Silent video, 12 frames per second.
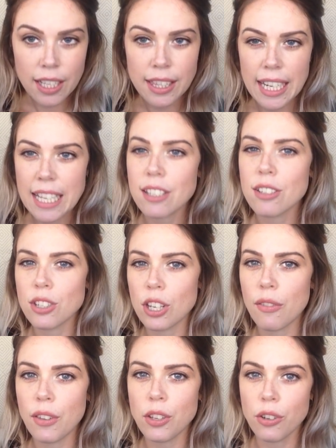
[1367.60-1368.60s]
that isn't
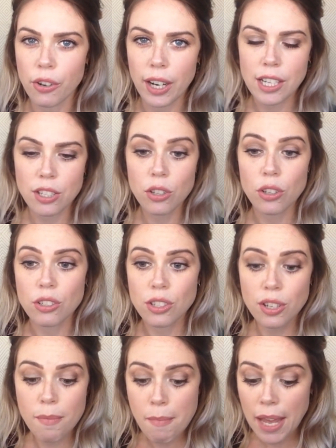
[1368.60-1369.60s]
serving your greatest good.
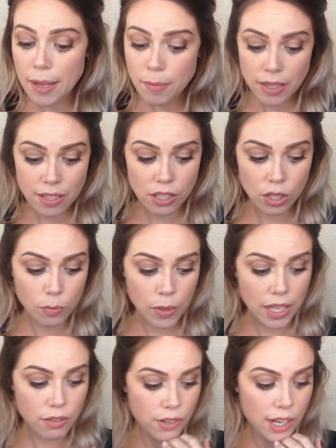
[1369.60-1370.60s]
So maybe this could
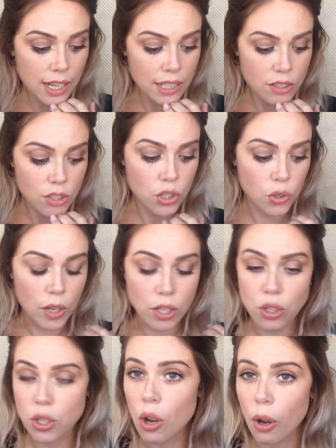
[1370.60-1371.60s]
be in regards to a
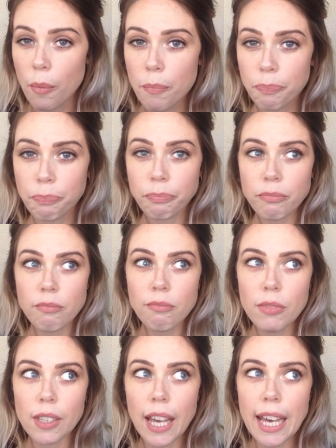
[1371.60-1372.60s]
job
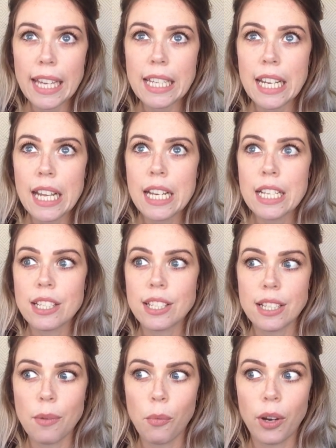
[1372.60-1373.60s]
and
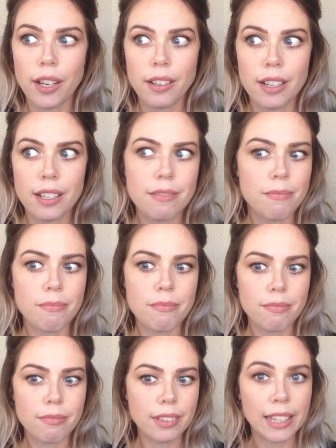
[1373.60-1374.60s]
someone
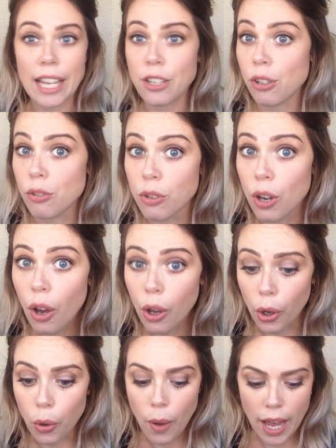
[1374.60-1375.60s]
let you
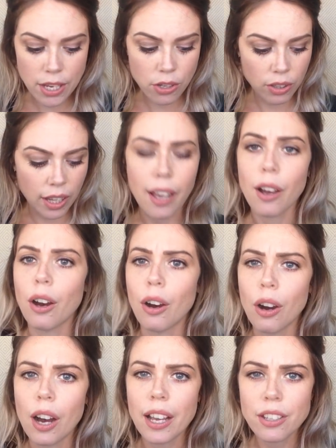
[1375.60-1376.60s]
go and you're like,
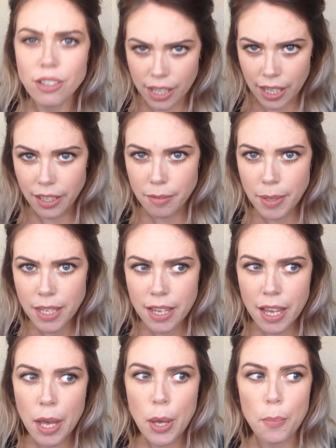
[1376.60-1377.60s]
are you kidding
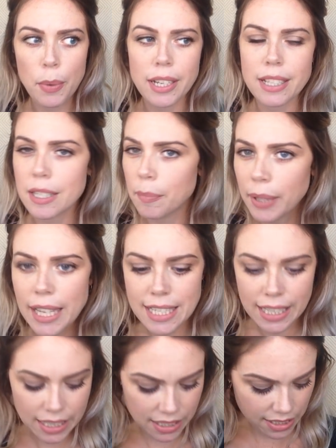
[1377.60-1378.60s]
me? But it's a
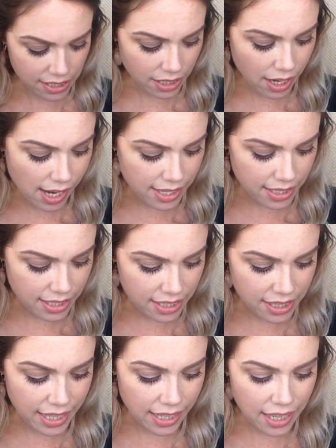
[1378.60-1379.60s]
blessing in disguise. And
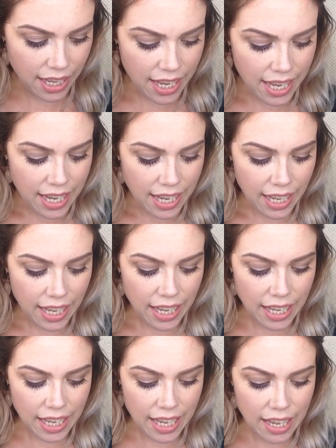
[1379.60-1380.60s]
it's like,
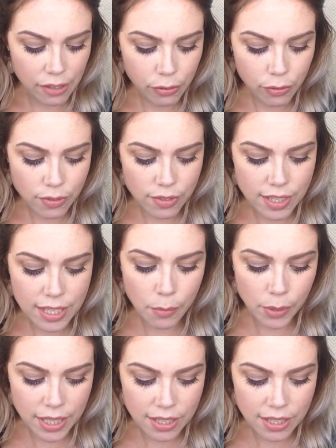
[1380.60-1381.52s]
if someone